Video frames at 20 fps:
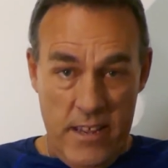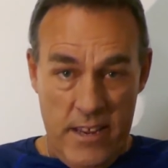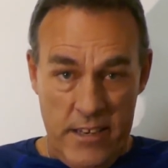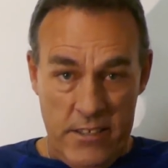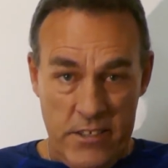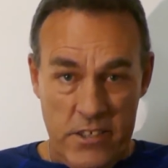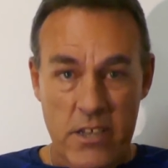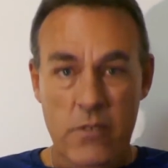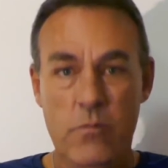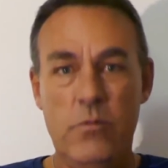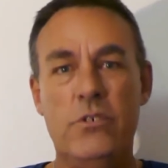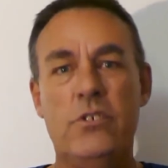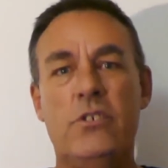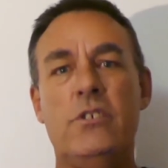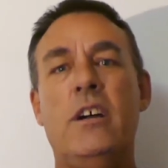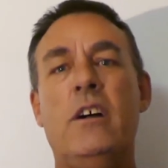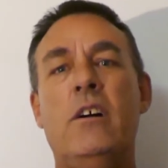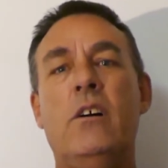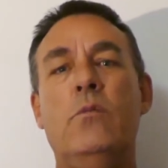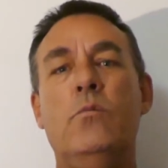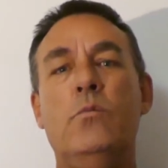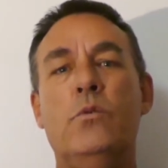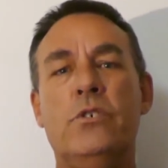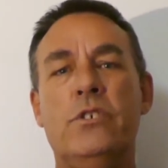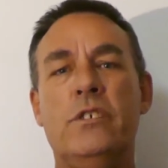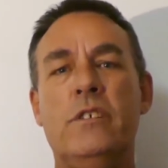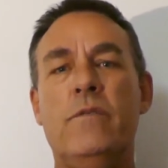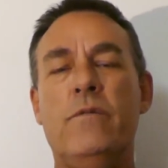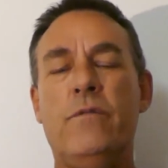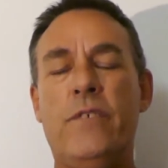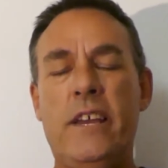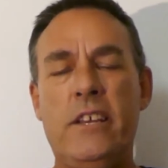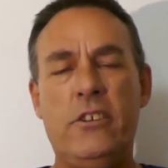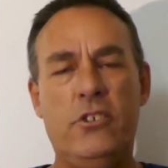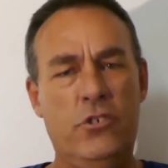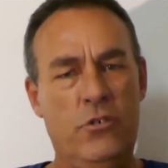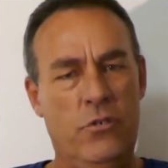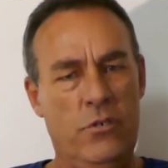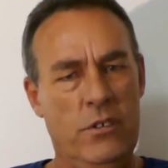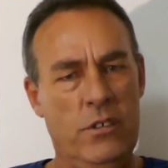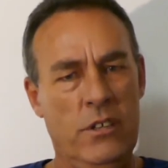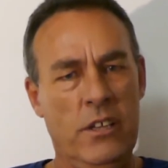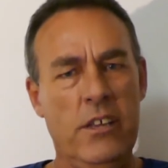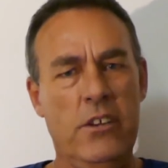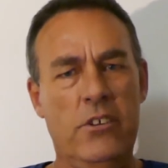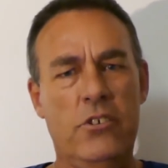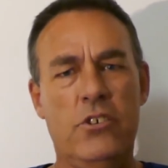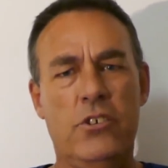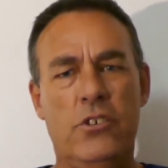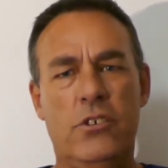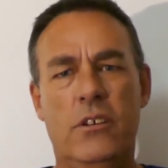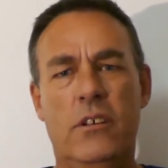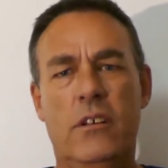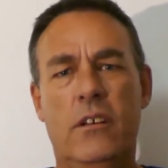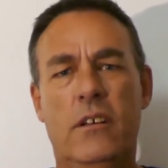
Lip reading: as he was known, was in fact John Lynch.